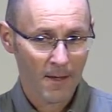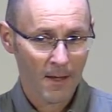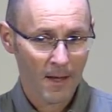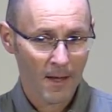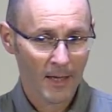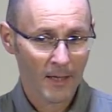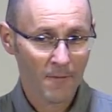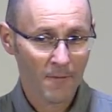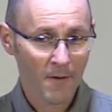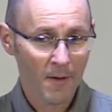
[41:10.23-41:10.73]

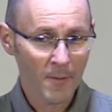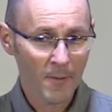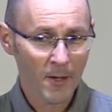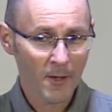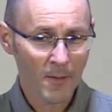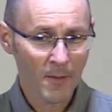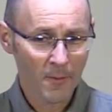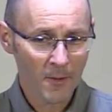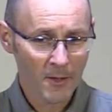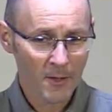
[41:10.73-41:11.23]
And if I'm the
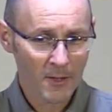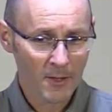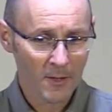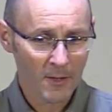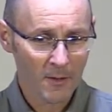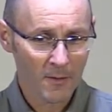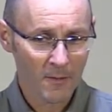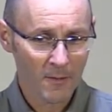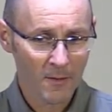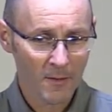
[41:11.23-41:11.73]
only person
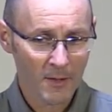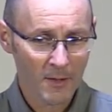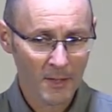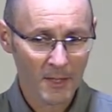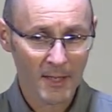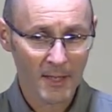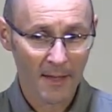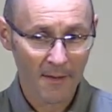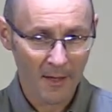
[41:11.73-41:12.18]
who does that,